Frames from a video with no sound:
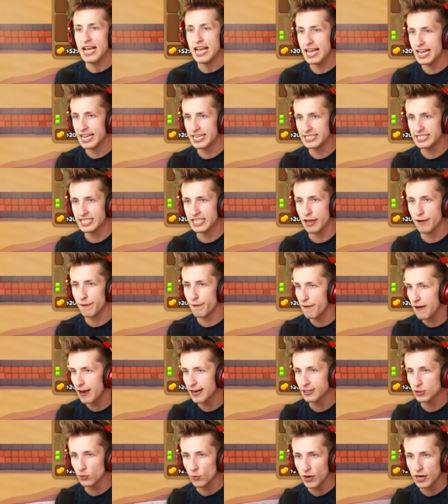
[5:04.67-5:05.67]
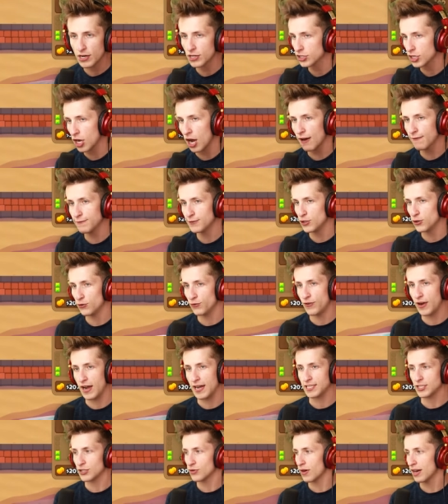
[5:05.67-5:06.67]
is the effect wears off too
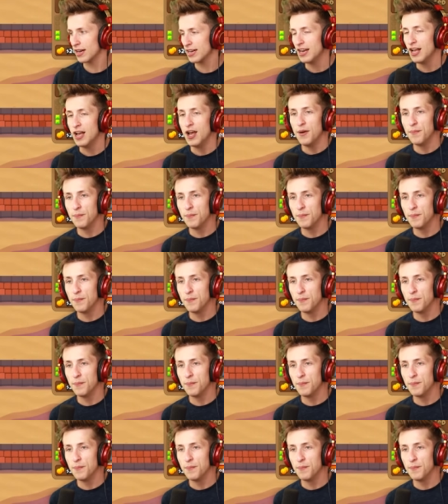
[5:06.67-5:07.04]
fast, right?